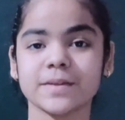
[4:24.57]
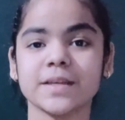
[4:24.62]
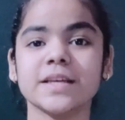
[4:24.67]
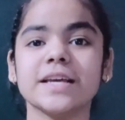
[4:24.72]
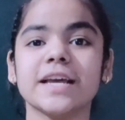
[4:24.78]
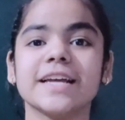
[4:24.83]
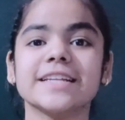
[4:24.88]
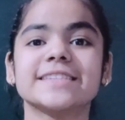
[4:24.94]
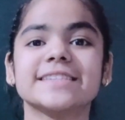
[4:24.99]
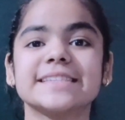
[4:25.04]

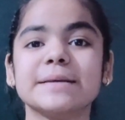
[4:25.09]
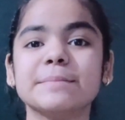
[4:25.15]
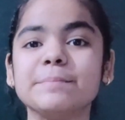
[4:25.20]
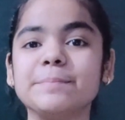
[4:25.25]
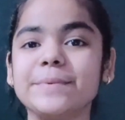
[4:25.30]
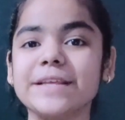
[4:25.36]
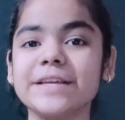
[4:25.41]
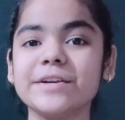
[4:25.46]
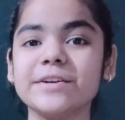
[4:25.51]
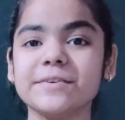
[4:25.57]
It
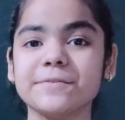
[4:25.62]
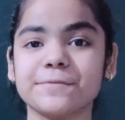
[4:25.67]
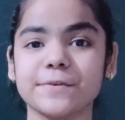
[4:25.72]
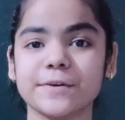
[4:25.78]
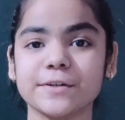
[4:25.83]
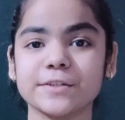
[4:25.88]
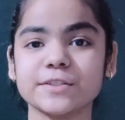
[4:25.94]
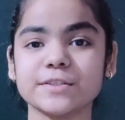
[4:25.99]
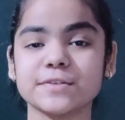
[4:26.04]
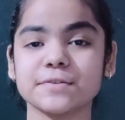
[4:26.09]
simply
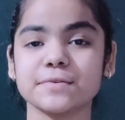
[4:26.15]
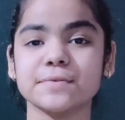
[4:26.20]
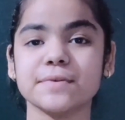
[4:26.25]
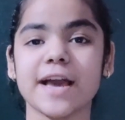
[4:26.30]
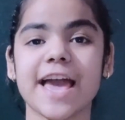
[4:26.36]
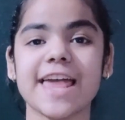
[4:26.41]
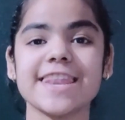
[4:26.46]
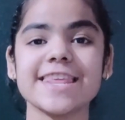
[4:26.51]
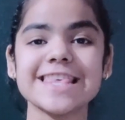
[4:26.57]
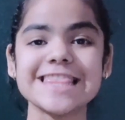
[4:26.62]
refers to
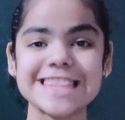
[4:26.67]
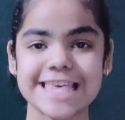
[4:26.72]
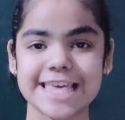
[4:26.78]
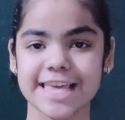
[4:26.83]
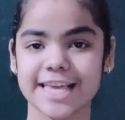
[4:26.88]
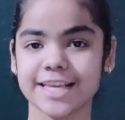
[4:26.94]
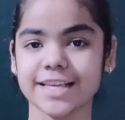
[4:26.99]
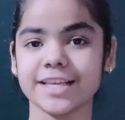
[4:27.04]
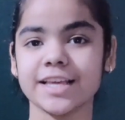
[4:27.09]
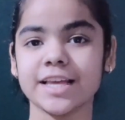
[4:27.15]

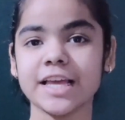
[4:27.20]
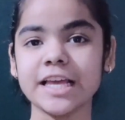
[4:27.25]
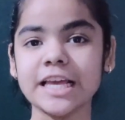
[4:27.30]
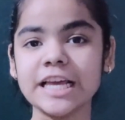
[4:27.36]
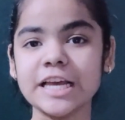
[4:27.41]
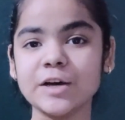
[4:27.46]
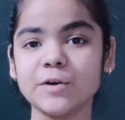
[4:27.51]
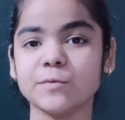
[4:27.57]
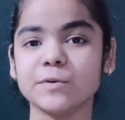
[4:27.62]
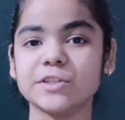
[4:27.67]
anything
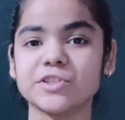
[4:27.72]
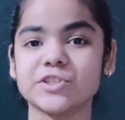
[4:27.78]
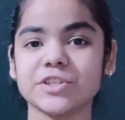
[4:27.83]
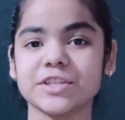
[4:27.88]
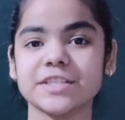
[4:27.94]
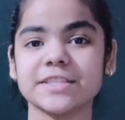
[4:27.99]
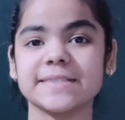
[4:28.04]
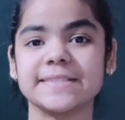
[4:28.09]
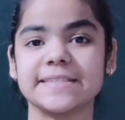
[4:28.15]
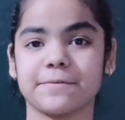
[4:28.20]
which
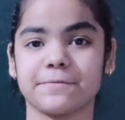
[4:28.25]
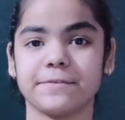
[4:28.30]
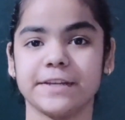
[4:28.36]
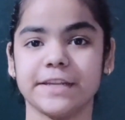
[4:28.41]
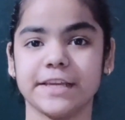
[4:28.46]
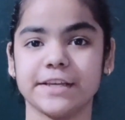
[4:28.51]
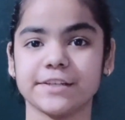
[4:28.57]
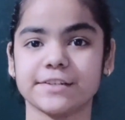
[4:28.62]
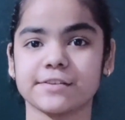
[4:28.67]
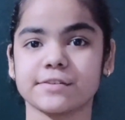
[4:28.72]
is
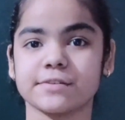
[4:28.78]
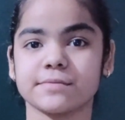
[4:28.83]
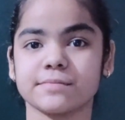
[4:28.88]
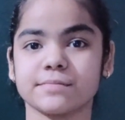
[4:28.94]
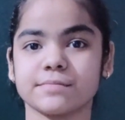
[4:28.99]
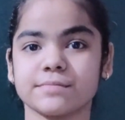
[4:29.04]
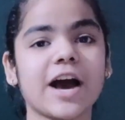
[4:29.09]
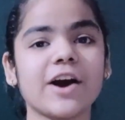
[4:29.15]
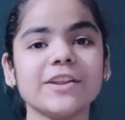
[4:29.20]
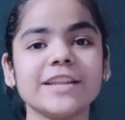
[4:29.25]
definite.
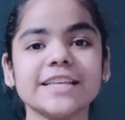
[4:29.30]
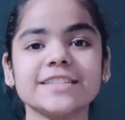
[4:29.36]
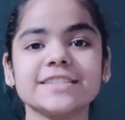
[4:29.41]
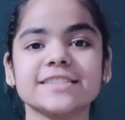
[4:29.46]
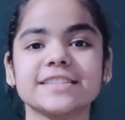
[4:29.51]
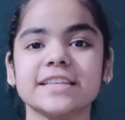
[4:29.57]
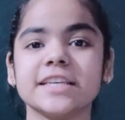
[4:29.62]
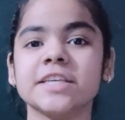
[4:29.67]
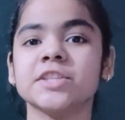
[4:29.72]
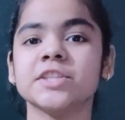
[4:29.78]
Now let's
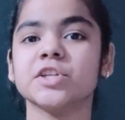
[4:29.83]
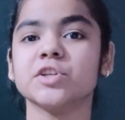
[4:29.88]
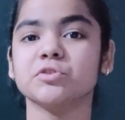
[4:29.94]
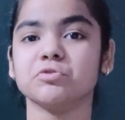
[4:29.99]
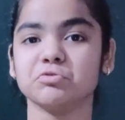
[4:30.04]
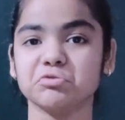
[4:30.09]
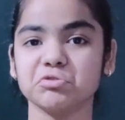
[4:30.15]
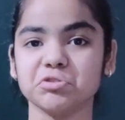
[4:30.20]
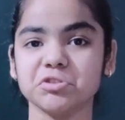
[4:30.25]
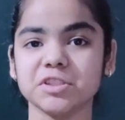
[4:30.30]
see the
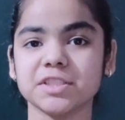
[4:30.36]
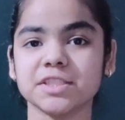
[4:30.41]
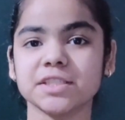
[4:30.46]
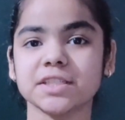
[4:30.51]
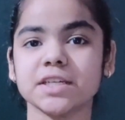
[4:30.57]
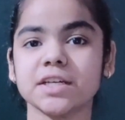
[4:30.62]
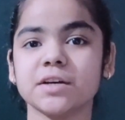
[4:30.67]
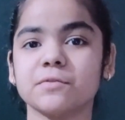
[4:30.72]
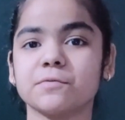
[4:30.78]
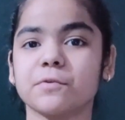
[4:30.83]
rules
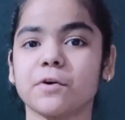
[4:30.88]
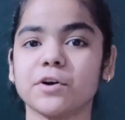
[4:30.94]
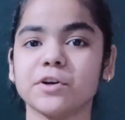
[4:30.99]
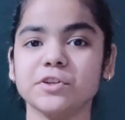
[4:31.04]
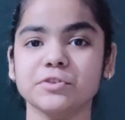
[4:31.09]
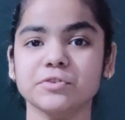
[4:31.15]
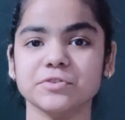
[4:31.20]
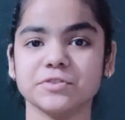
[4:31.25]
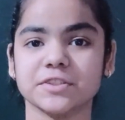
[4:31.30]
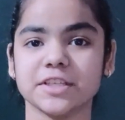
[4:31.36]
for
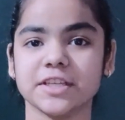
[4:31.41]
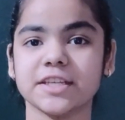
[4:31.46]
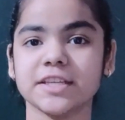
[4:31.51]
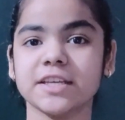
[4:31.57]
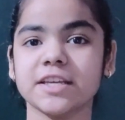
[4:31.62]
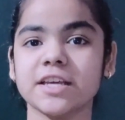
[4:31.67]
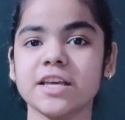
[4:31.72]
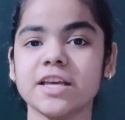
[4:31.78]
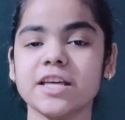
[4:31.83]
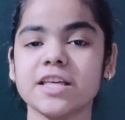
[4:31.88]
using
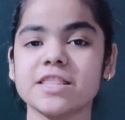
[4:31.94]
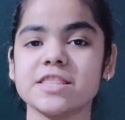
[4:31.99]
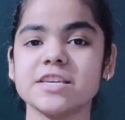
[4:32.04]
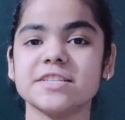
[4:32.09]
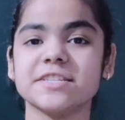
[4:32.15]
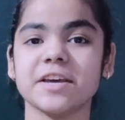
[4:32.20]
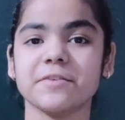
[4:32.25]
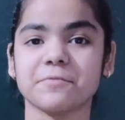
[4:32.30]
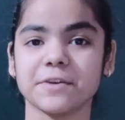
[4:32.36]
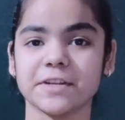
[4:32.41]
the
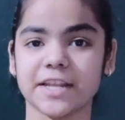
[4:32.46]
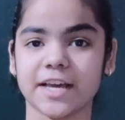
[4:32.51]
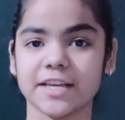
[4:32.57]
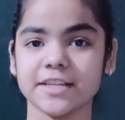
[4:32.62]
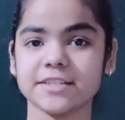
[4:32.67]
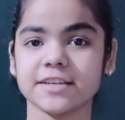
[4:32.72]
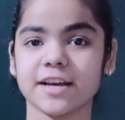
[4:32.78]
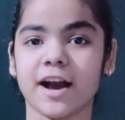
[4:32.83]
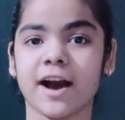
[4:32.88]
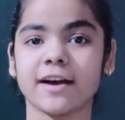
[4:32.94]
definite
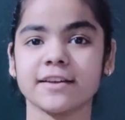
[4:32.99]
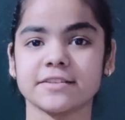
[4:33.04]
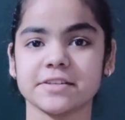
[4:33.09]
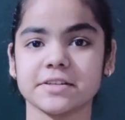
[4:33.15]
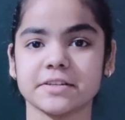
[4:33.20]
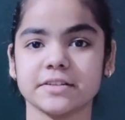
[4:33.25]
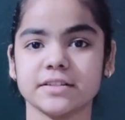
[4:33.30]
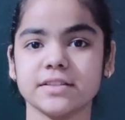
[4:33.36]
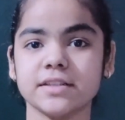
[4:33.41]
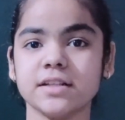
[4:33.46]

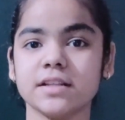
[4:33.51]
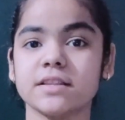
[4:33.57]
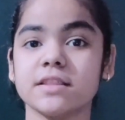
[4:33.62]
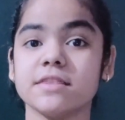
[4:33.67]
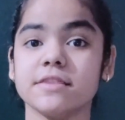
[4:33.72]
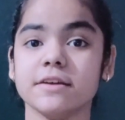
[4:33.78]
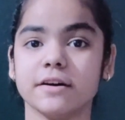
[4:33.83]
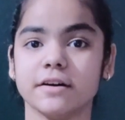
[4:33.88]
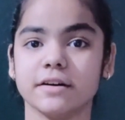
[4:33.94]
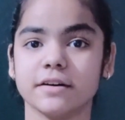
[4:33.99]
article
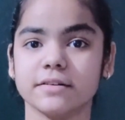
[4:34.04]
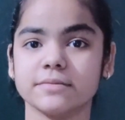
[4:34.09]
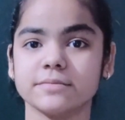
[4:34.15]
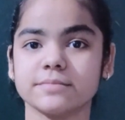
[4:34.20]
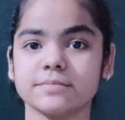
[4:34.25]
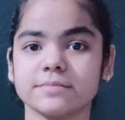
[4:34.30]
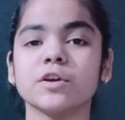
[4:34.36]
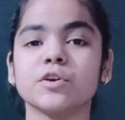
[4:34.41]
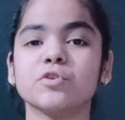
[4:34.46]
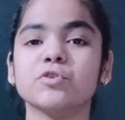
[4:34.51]
the.
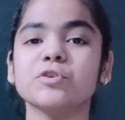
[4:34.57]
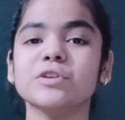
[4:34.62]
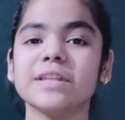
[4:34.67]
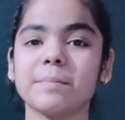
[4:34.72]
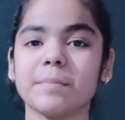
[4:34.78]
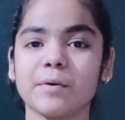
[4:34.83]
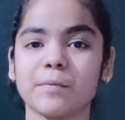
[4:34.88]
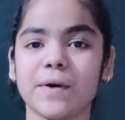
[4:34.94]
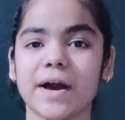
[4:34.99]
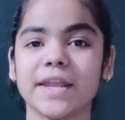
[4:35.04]
Rule
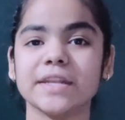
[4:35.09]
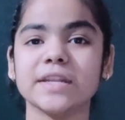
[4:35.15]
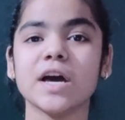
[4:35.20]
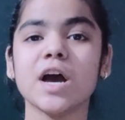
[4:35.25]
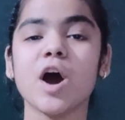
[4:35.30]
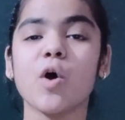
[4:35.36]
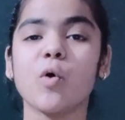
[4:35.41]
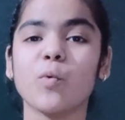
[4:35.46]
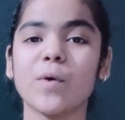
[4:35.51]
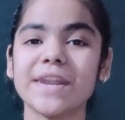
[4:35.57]
number 1.
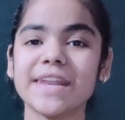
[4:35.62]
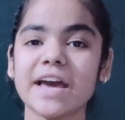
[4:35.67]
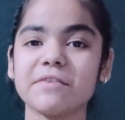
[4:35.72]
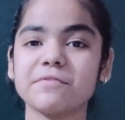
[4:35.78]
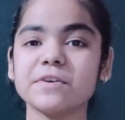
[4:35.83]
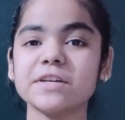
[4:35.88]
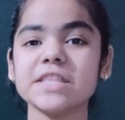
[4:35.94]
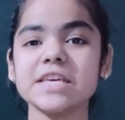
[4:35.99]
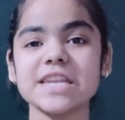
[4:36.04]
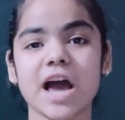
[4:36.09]

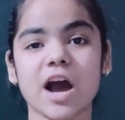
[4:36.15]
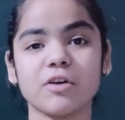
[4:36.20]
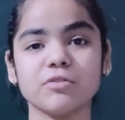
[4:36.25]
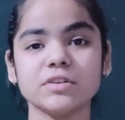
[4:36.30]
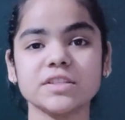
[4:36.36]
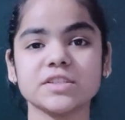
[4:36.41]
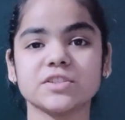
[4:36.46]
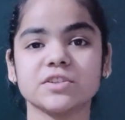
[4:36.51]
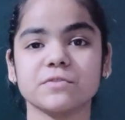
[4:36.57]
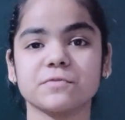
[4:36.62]
Whenever the noun
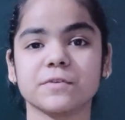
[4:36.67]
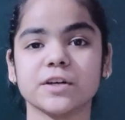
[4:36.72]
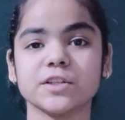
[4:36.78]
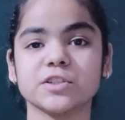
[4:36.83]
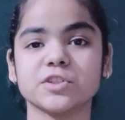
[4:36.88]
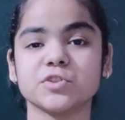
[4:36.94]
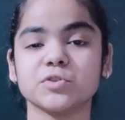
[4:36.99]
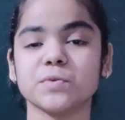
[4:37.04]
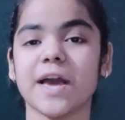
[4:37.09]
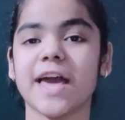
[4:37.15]
is referred
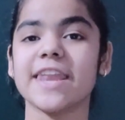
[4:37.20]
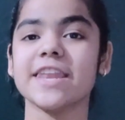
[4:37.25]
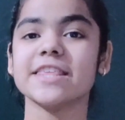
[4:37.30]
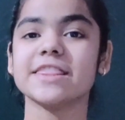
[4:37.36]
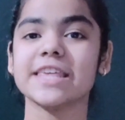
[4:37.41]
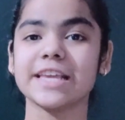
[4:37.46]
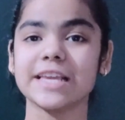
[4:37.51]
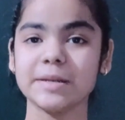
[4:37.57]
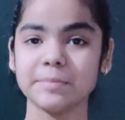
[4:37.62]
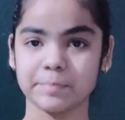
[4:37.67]
to
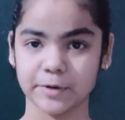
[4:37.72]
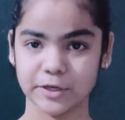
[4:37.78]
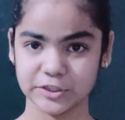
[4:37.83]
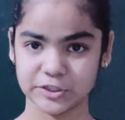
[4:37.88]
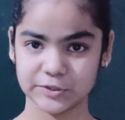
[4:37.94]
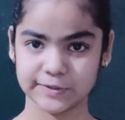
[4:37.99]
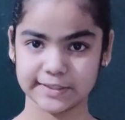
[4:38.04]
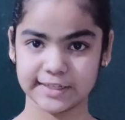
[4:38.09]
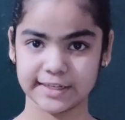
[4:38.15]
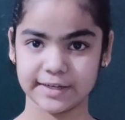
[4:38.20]
anything in
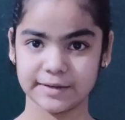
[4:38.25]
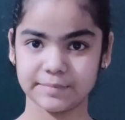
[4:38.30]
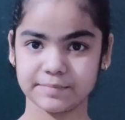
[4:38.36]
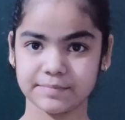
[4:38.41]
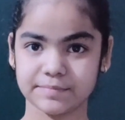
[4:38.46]
particular.